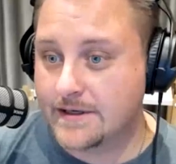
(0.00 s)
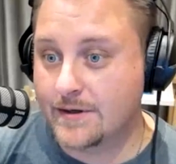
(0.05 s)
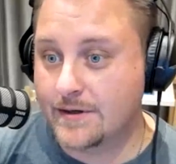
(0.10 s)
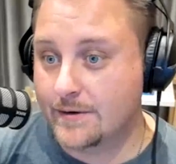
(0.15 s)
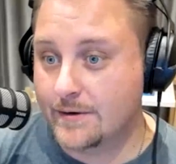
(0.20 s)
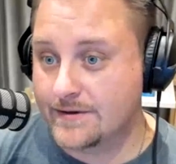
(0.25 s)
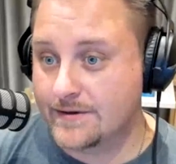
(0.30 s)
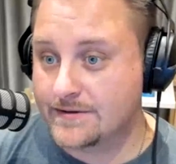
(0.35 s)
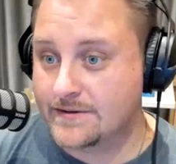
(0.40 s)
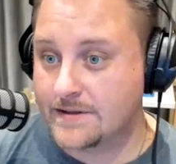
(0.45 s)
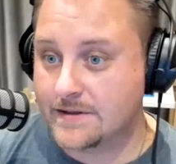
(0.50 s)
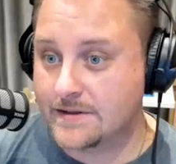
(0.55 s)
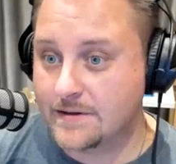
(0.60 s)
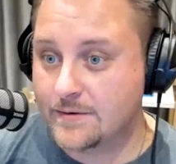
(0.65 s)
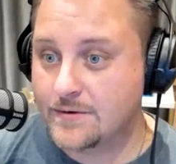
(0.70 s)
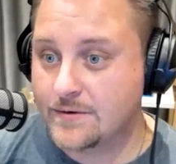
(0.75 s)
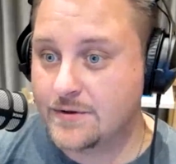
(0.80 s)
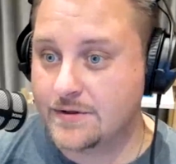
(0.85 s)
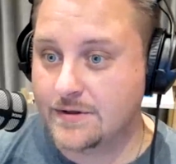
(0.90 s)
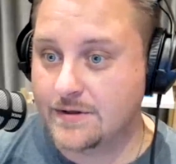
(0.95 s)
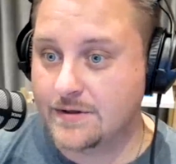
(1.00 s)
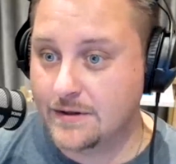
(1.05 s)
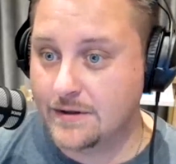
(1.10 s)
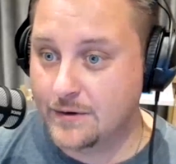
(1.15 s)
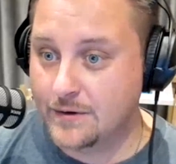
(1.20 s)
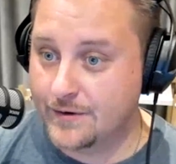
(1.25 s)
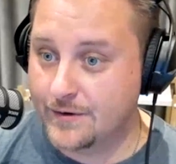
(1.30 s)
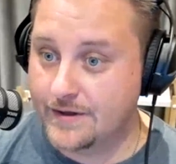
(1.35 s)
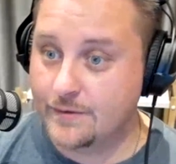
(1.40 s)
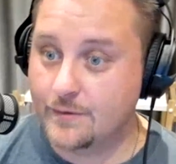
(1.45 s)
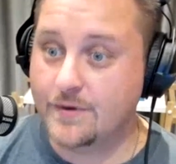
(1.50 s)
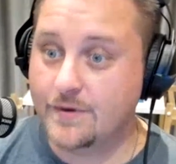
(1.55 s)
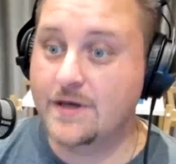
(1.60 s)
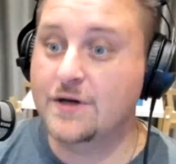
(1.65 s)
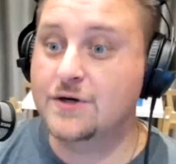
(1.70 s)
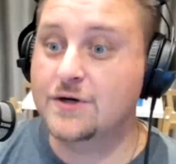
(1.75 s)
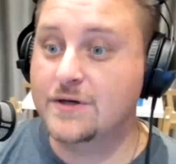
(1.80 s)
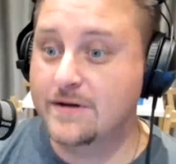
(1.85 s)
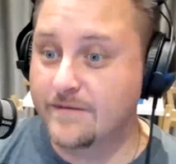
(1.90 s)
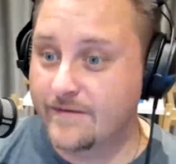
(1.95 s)
in your institution, in your
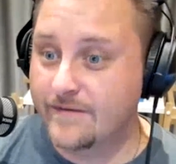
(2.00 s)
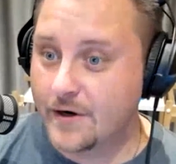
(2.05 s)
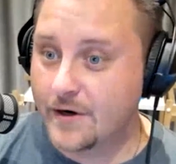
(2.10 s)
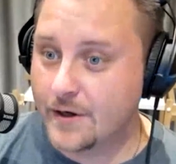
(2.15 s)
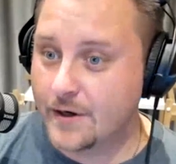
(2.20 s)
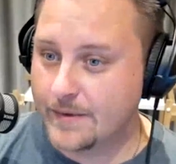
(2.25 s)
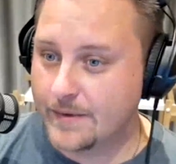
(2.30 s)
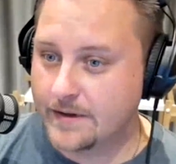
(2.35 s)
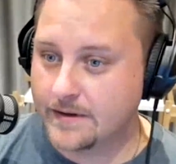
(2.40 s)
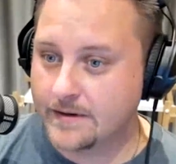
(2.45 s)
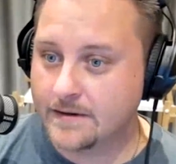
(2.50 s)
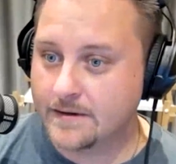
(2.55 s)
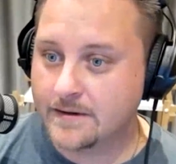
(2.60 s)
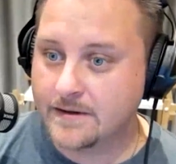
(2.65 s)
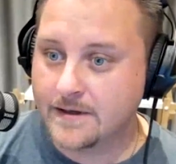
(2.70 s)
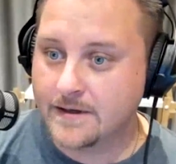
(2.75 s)
education environment,